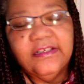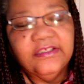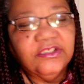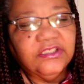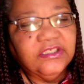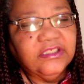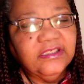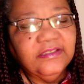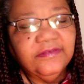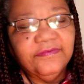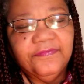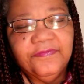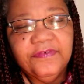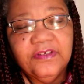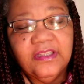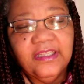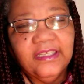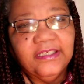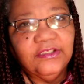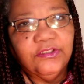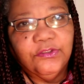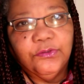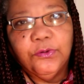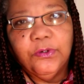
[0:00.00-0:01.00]
I just didn't feel
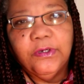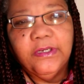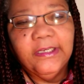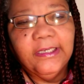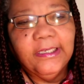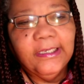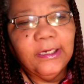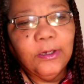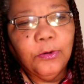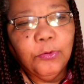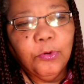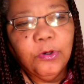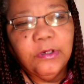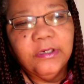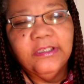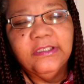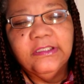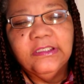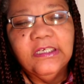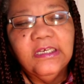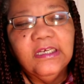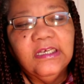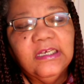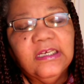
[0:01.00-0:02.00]
like doing it. I
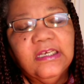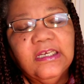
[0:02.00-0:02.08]
wanted